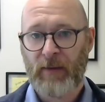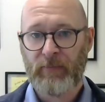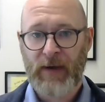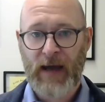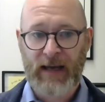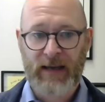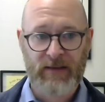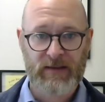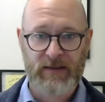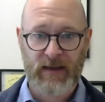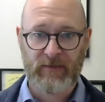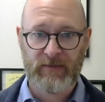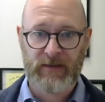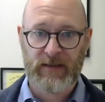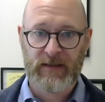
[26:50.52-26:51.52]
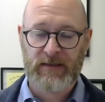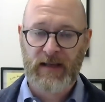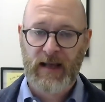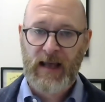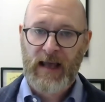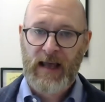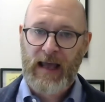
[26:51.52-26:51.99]
back in the 70s.
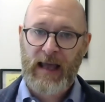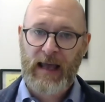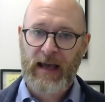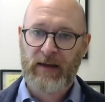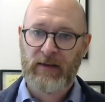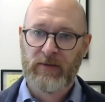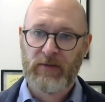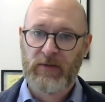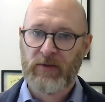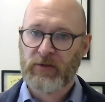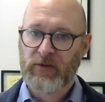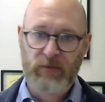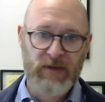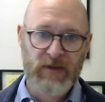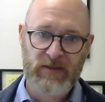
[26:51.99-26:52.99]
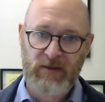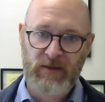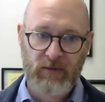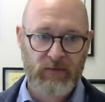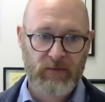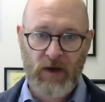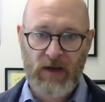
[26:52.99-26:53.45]
And there's a reason
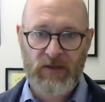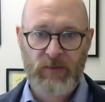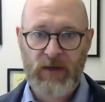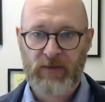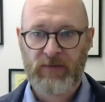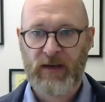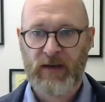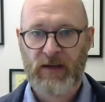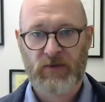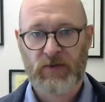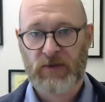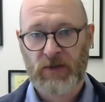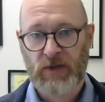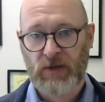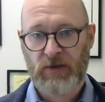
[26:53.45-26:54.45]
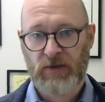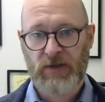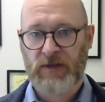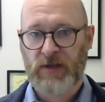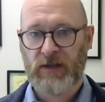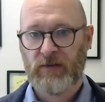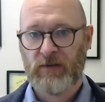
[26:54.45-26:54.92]
that cost benefit analysis was
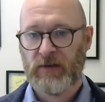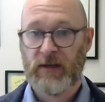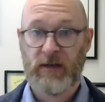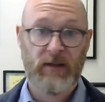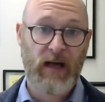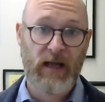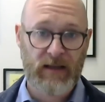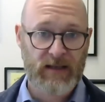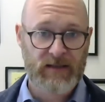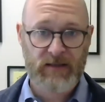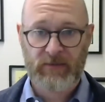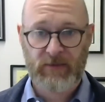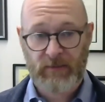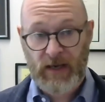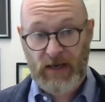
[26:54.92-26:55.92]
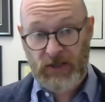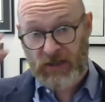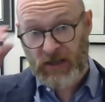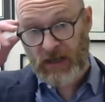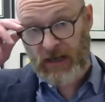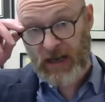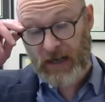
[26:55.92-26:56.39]
used. That you need a lot less
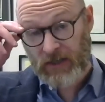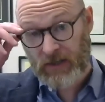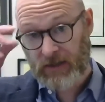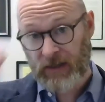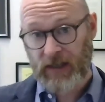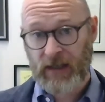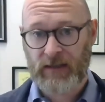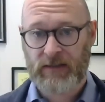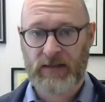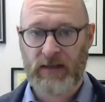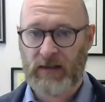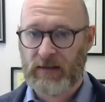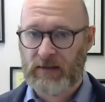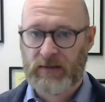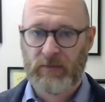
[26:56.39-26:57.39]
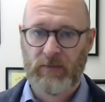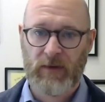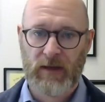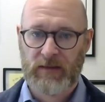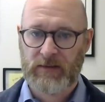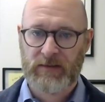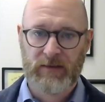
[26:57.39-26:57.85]
information. Actually, it's
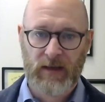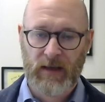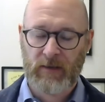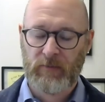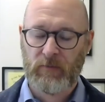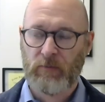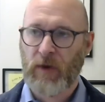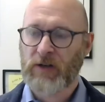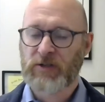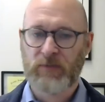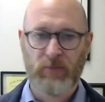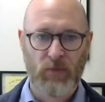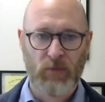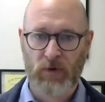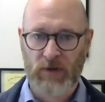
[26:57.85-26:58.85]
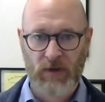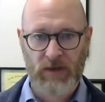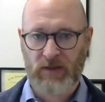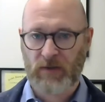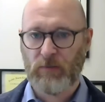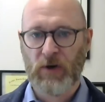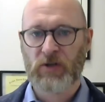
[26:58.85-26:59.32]
a much
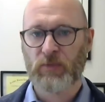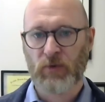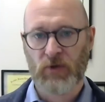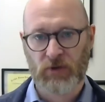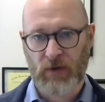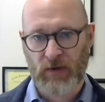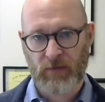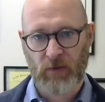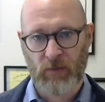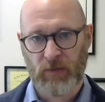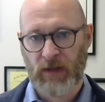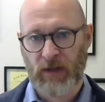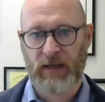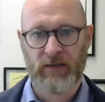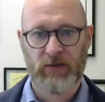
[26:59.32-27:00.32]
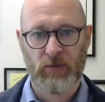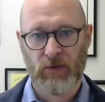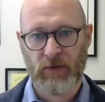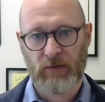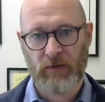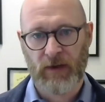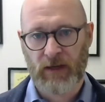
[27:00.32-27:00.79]
more straightforward planning
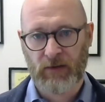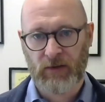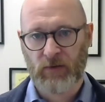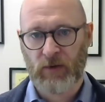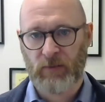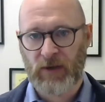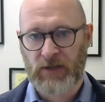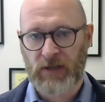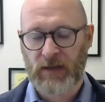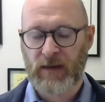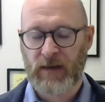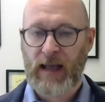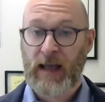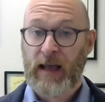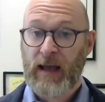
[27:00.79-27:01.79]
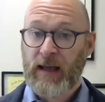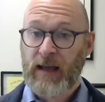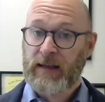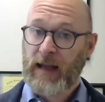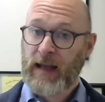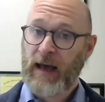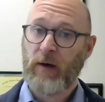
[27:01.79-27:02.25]
tool than a regulatory budget.
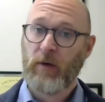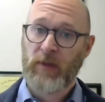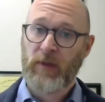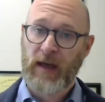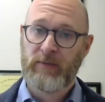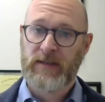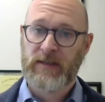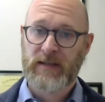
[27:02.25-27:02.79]
Now, that being